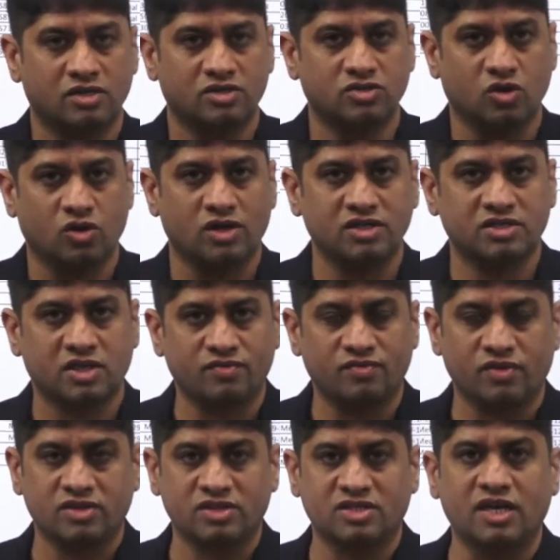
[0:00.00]
shortlisted
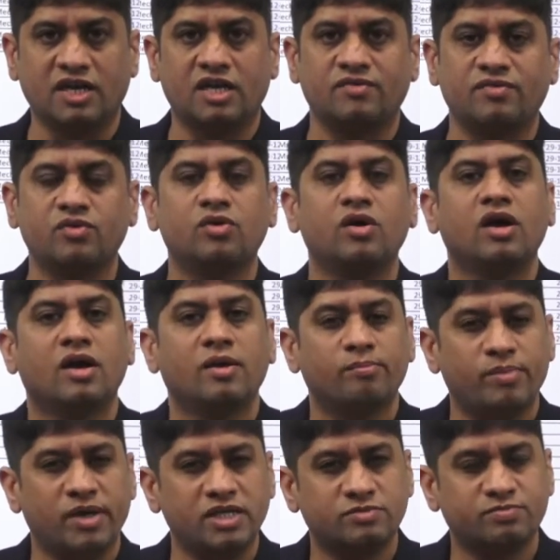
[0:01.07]
for this interview,
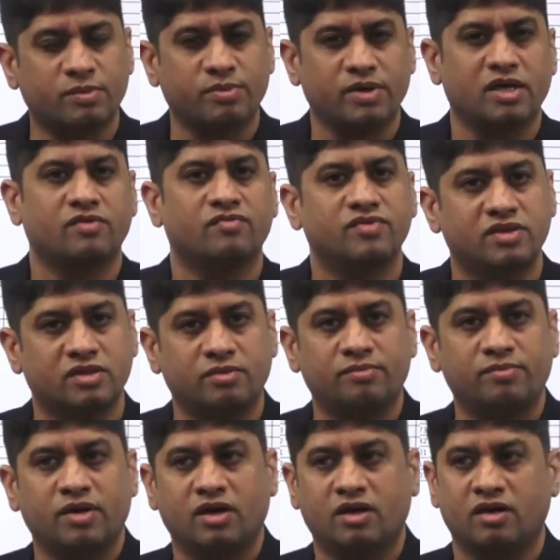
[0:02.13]
please prepare with
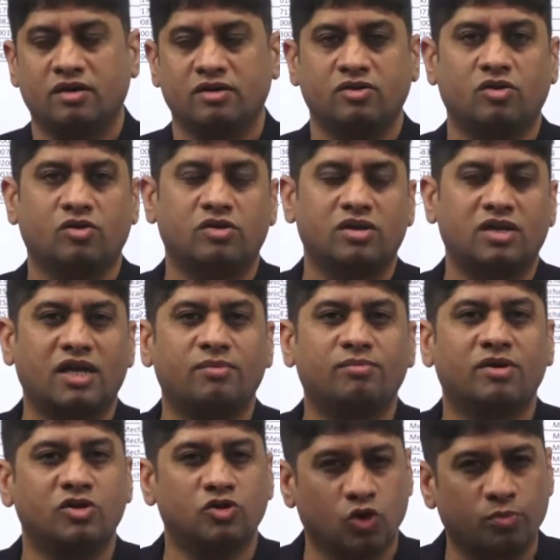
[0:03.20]

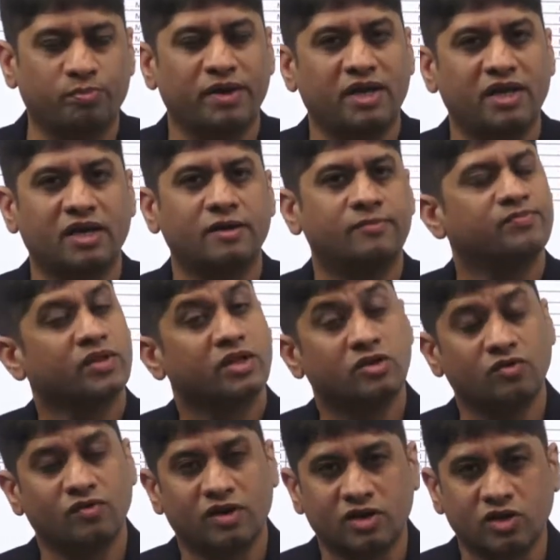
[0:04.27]
team YourPedia.
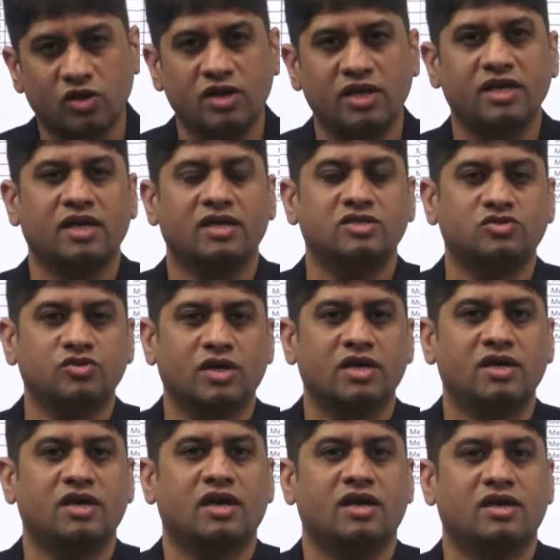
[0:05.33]
You will really
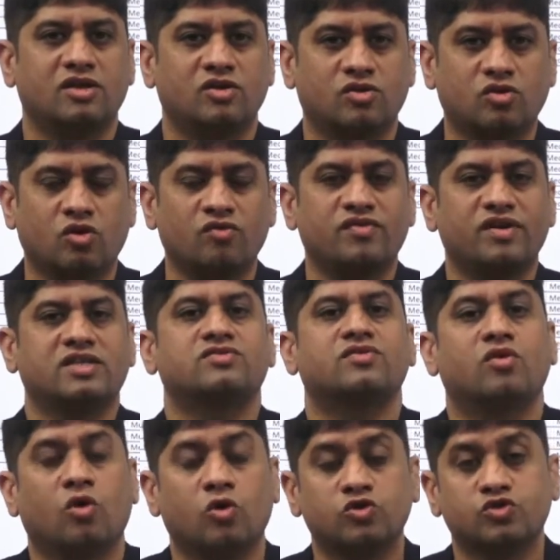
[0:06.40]
enjoy, and your confidence
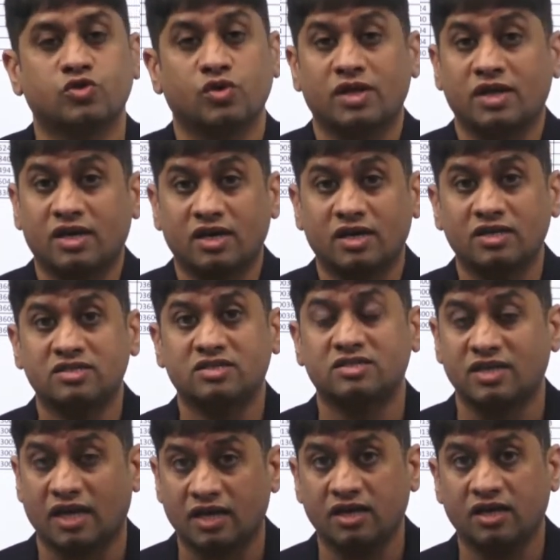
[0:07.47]
will also increase,
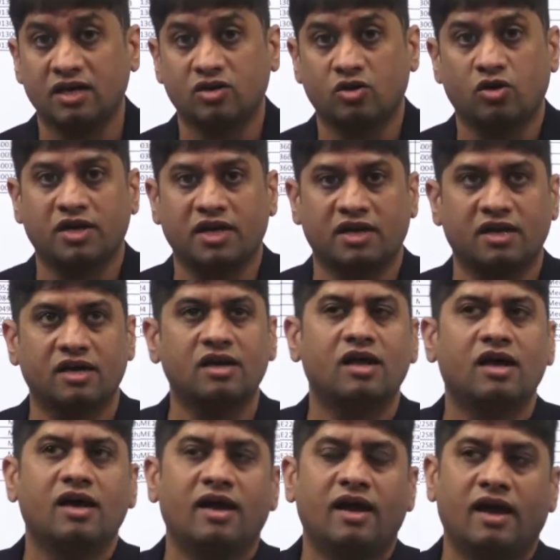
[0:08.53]
technical, non-technical.
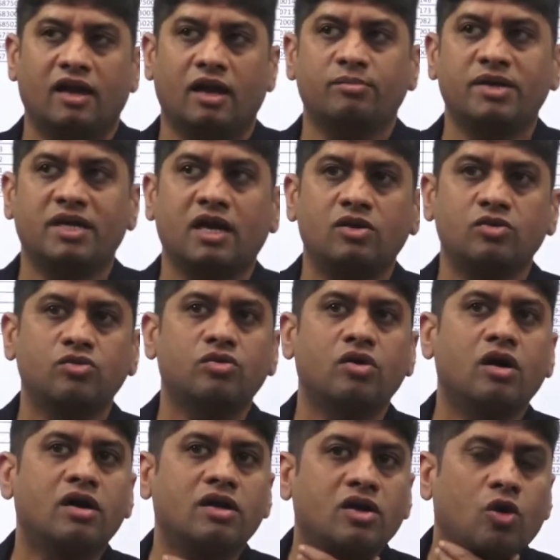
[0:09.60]
And let me tell you,
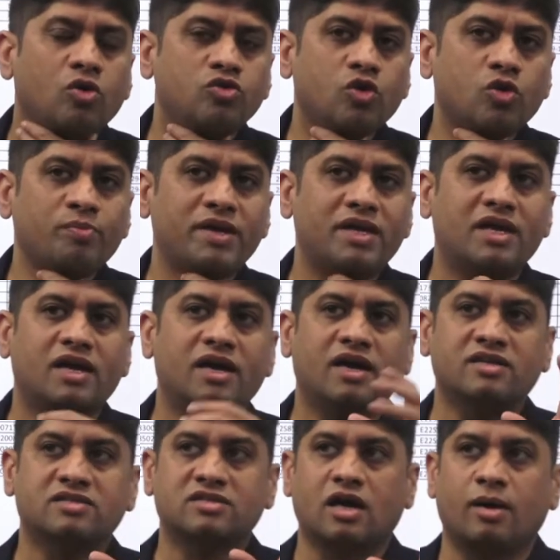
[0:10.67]
now YourPedia
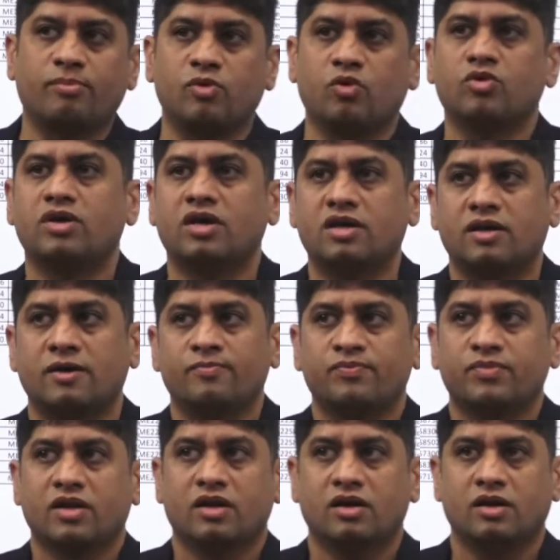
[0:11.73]
has uploaded
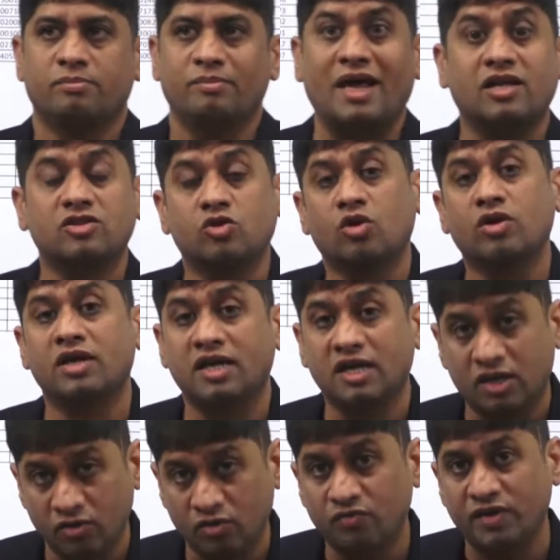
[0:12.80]
marathon
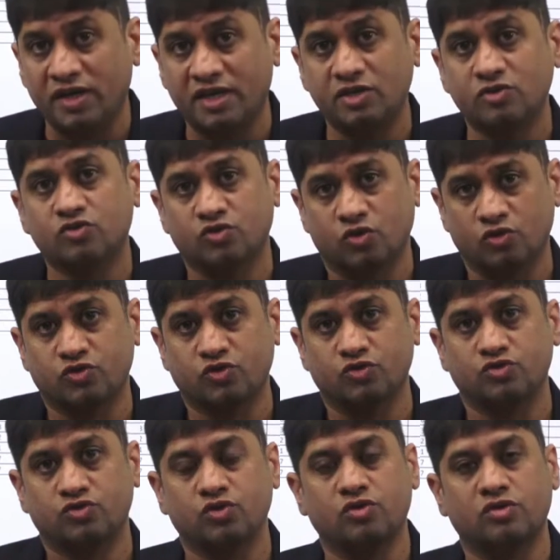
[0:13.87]
interview videos also.
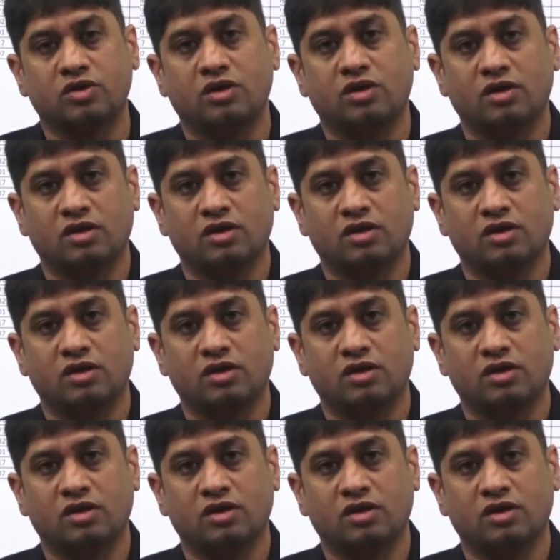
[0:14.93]
So